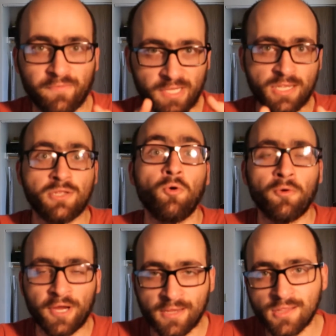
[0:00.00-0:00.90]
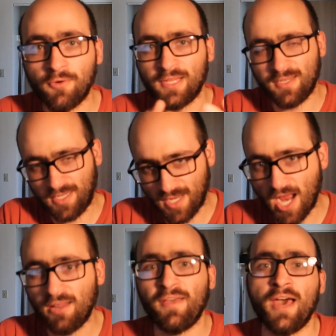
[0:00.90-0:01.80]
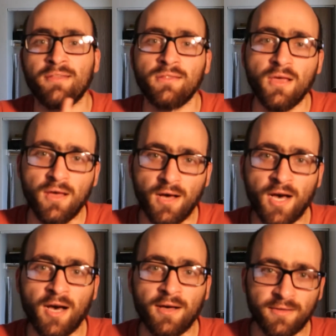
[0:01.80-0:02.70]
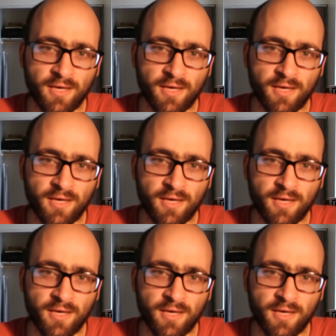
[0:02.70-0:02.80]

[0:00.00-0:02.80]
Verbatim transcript: It's a story, so it, it kind of has uh,